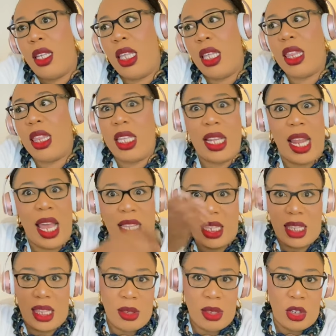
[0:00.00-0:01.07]
The thing, like,
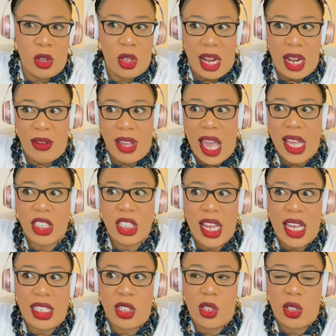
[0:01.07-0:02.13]
do you know that reaction
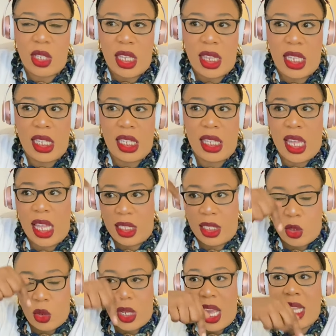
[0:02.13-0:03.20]
I did to the thing that it
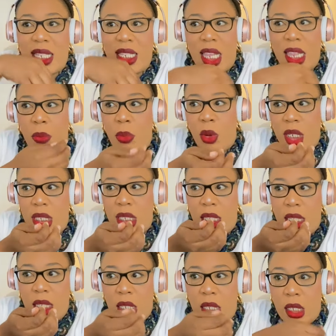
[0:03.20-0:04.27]
could enter the body?